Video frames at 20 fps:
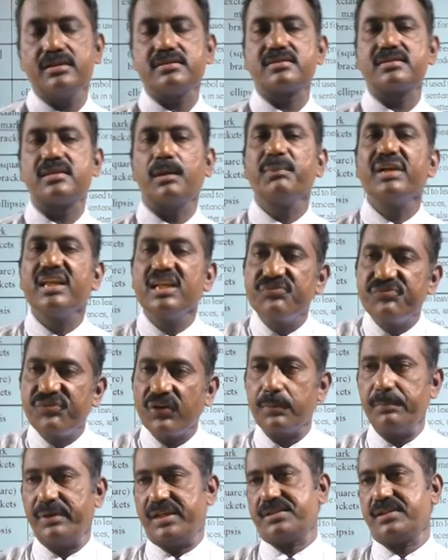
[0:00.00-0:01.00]
some
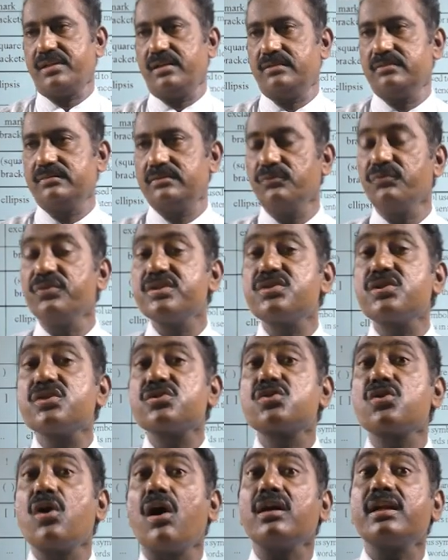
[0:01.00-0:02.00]
information which
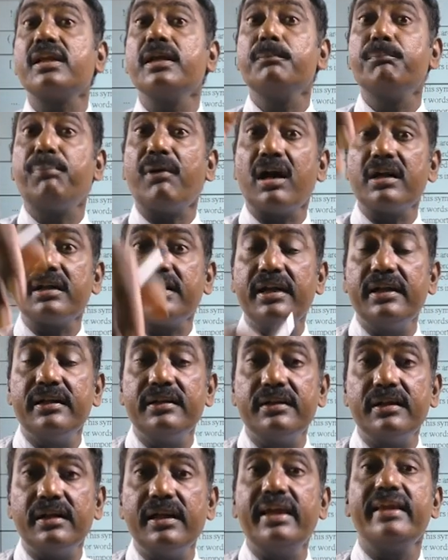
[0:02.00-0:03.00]
is not important